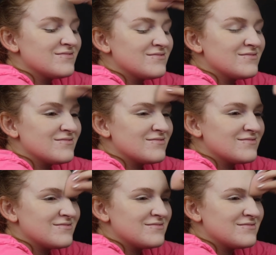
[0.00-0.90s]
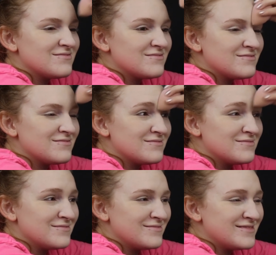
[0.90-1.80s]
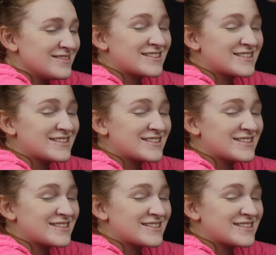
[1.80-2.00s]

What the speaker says: (silent)